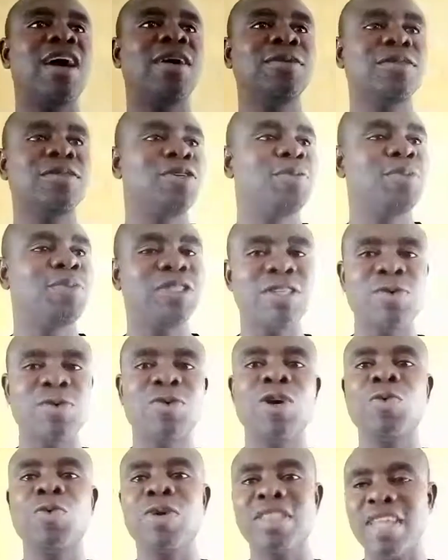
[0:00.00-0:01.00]
repeat a
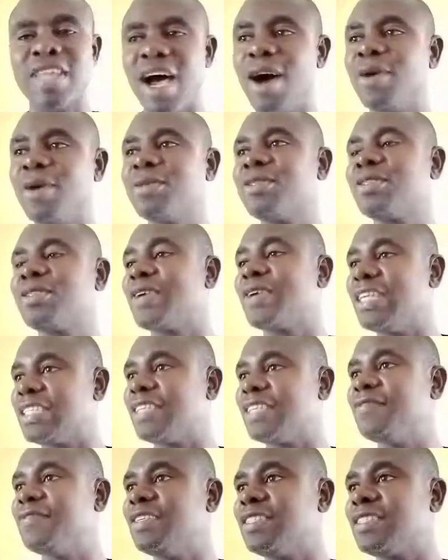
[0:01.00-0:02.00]
word without
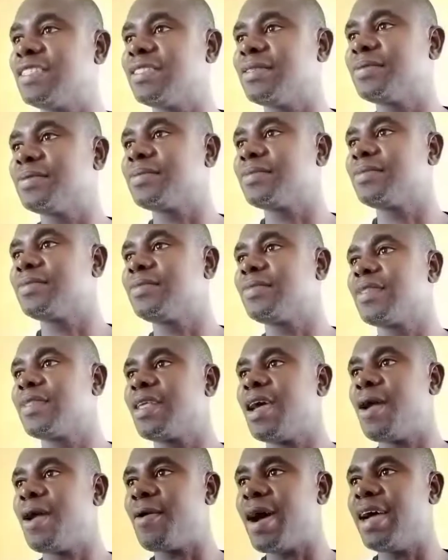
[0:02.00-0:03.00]
creativity,
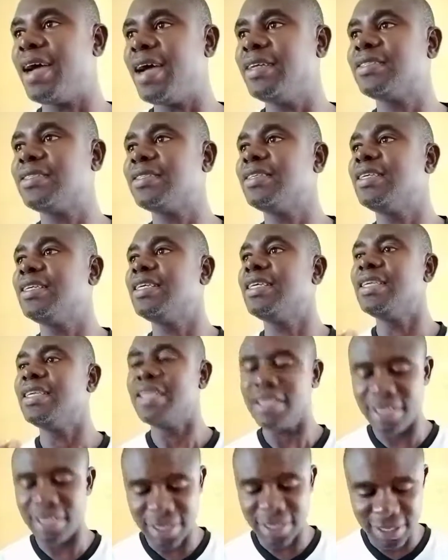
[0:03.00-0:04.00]
all right,
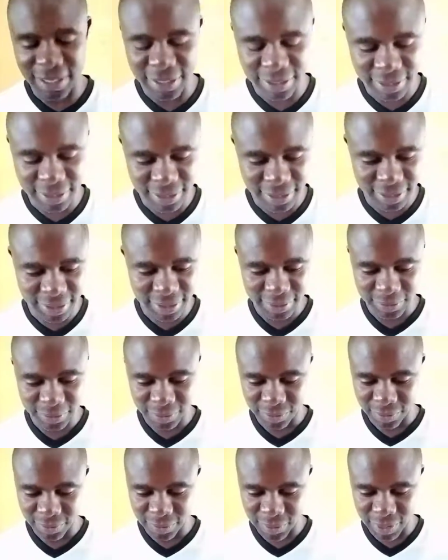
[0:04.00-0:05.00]
is
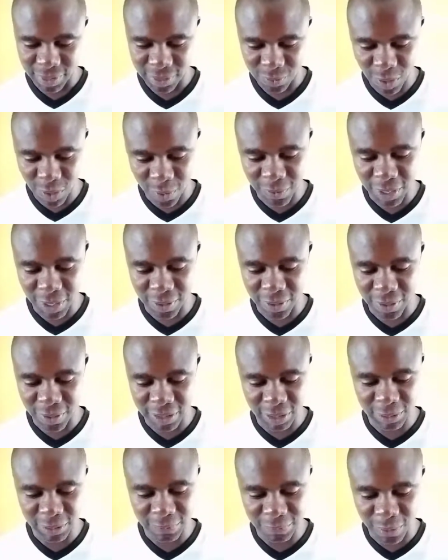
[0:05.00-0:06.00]
one of the
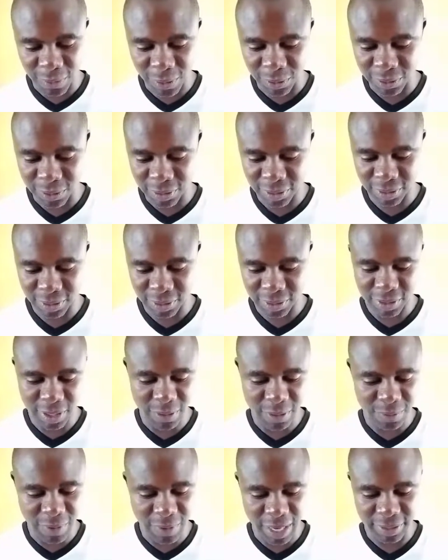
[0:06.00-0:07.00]
greatest faults of
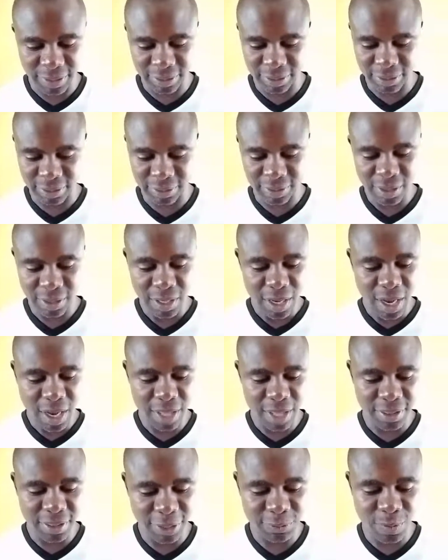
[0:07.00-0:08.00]
writers. And
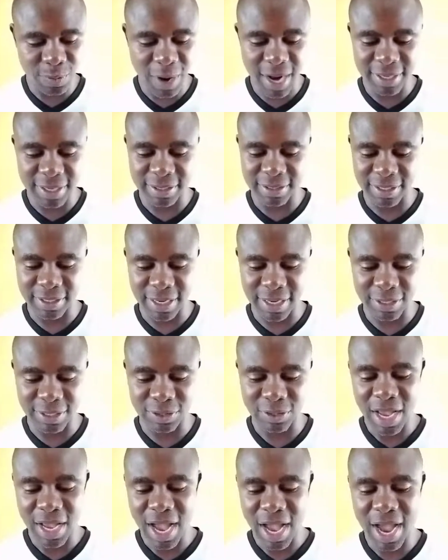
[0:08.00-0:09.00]
that's why it says,
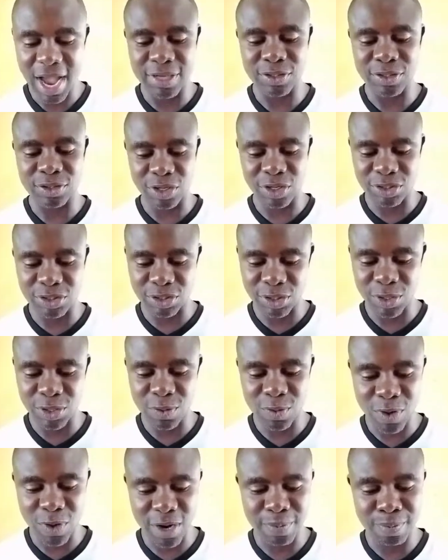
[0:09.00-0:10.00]
and torture
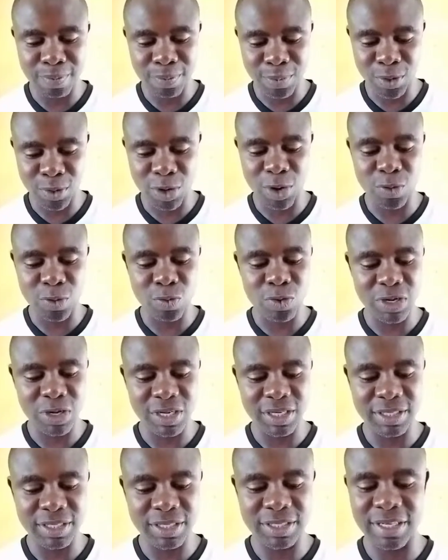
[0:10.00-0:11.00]
one poor
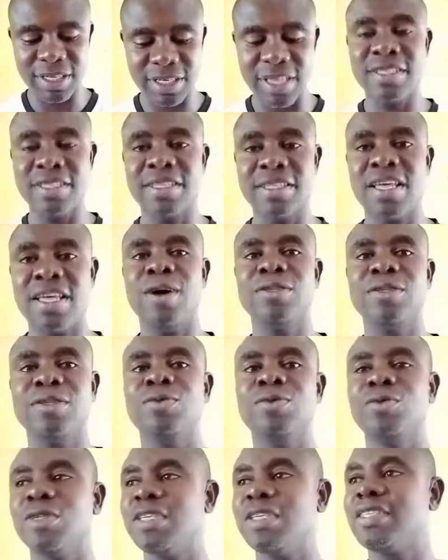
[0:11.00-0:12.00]
word
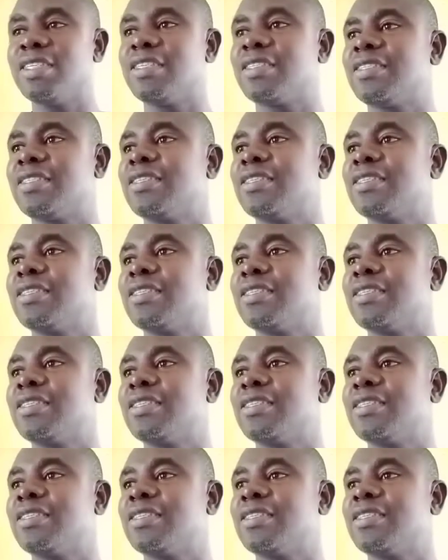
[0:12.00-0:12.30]
10,000 ways.